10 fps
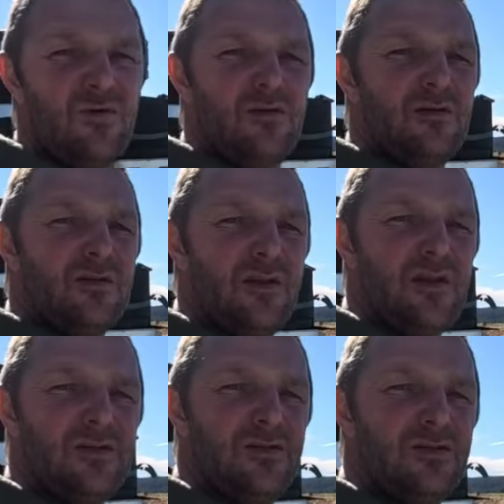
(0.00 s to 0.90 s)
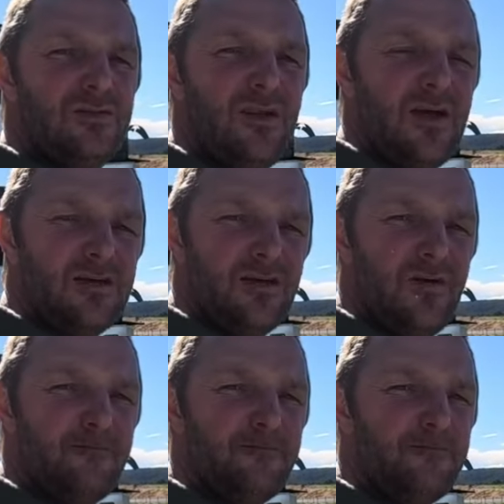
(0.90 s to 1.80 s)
I think, to the next stop.